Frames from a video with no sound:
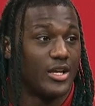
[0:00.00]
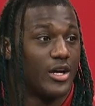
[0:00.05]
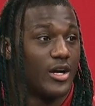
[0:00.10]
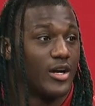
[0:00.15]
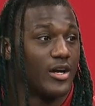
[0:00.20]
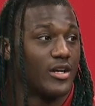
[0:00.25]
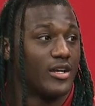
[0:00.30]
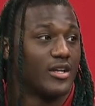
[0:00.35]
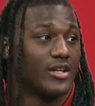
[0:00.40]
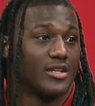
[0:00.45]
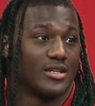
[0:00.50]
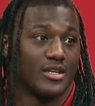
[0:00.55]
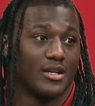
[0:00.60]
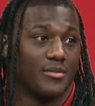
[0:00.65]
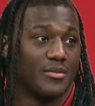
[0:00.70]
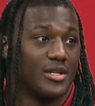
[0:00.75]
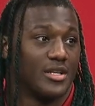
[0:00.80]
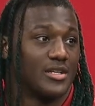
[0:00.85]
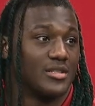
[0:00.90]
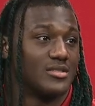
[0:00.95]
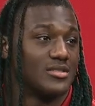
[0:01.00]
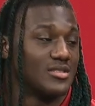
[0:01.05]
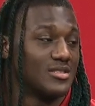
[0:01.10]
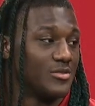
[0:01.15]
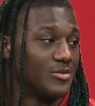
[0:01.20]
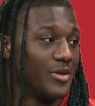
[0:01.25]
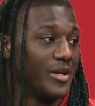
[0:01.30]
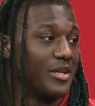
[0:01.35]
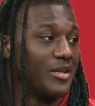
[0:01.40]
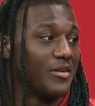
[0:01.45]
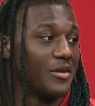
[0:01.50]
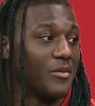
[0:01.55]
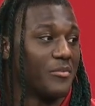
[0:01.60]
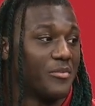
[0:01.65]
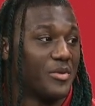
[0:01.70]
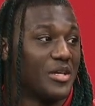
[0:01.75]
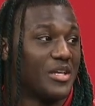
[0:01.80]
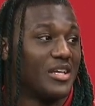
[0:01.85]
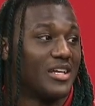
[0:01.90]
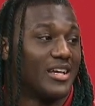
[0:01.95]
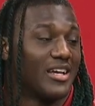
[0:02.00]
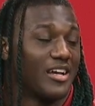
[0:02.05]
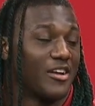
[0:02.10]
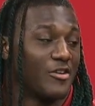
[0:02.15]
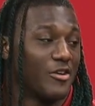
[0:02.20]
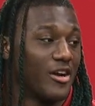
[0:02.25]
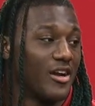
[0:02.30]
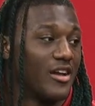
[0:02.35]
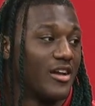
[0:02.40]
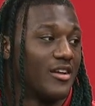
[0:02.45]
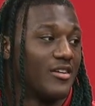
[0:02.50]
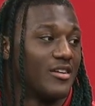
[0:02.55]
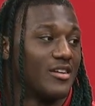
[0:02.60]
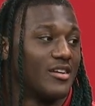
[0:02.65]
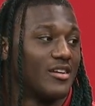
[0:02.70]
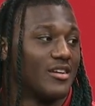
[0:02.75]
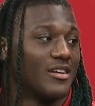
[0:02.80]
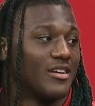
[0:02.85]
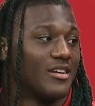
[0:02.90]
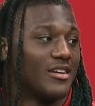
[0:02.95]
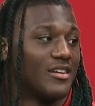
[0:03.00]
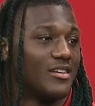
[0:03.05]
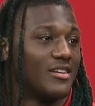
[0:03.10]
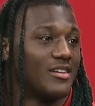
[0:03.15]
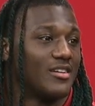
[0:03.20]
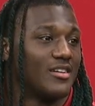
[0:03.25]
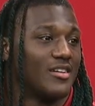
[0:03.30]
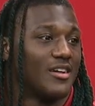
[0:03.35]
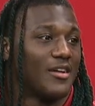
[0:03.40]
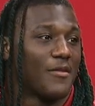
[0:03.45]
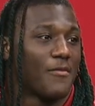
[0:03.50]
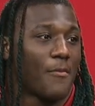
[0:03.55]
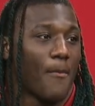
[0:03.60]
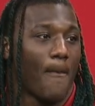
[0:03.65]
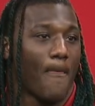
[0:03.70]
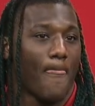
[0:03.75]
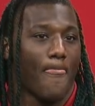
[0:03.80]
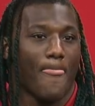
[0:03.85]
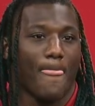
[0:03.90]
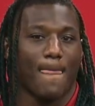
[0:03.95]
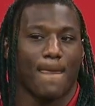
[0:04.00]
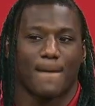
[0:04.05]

are and coming in to ready to compete and grind. What's